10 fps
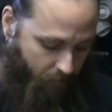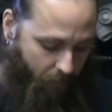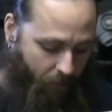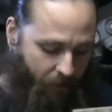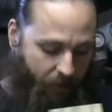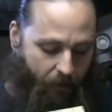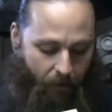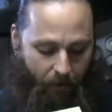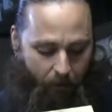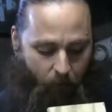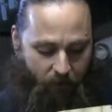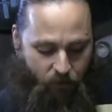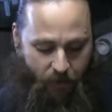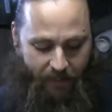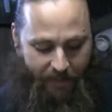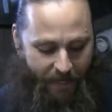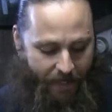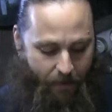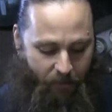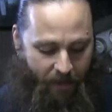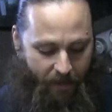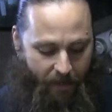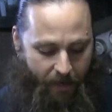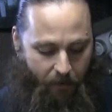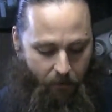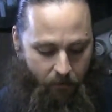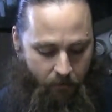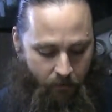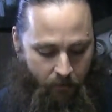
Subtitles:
Go ahead in there, and I want to try to line up that nail